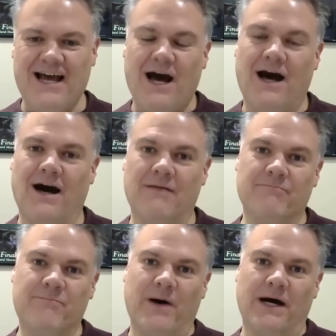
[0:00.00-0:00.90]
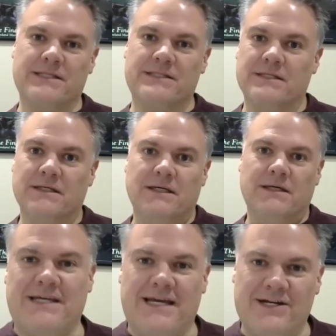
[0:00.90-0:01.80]
But
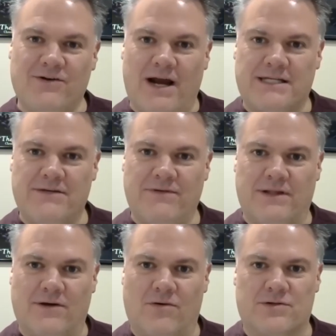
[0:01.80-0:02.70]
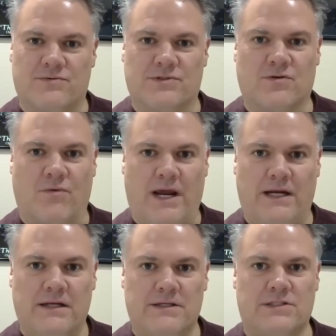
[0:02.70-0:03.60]
the interactivity of the course was great.
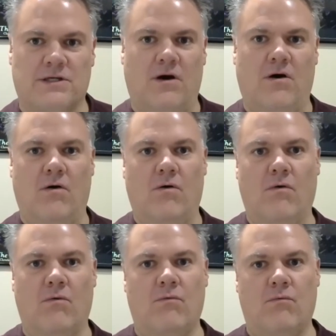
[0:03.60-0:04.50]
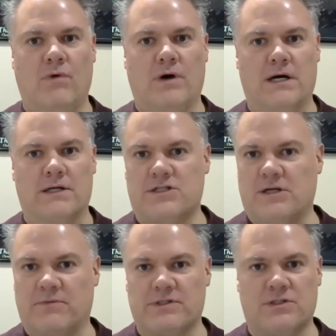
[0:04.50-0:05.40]
So
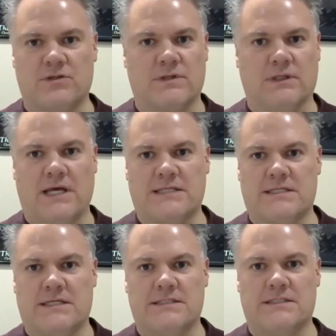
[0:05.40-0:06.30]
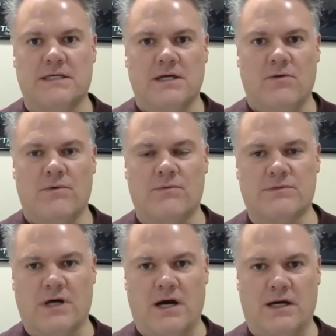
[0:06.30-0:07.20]
Jim would do the lessons, we
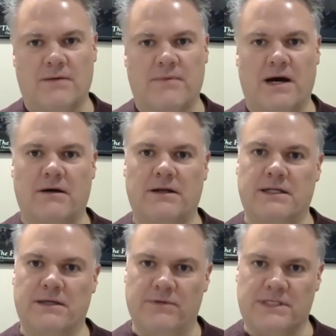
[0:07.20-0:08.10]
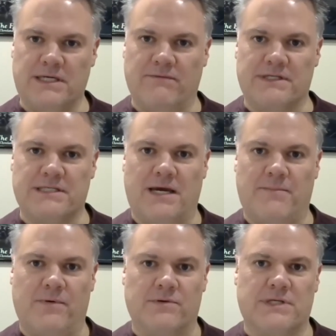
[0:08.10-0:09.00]
would talk about it, he would give
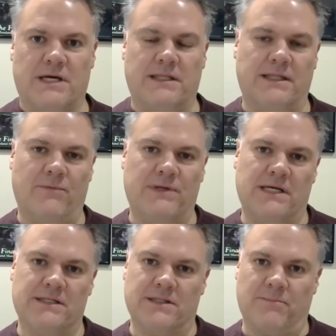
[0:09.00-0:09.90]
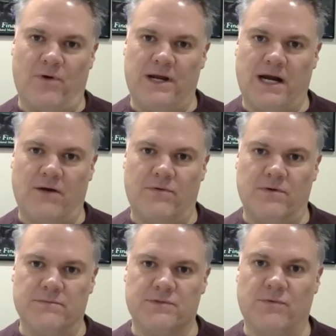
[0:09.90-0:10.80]
examples, and then we'd get into the breakout
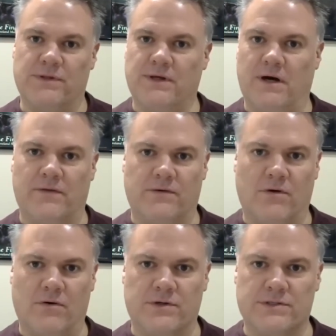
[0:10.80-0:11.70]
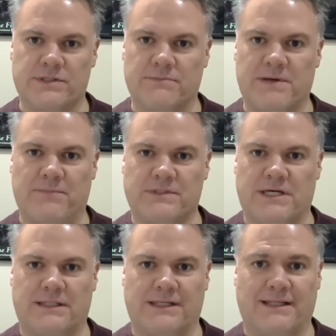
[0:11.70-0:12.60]
rooms with other owners and people
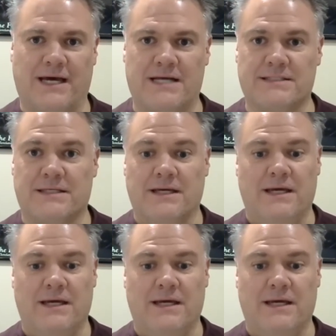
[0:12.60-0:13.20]
taking the class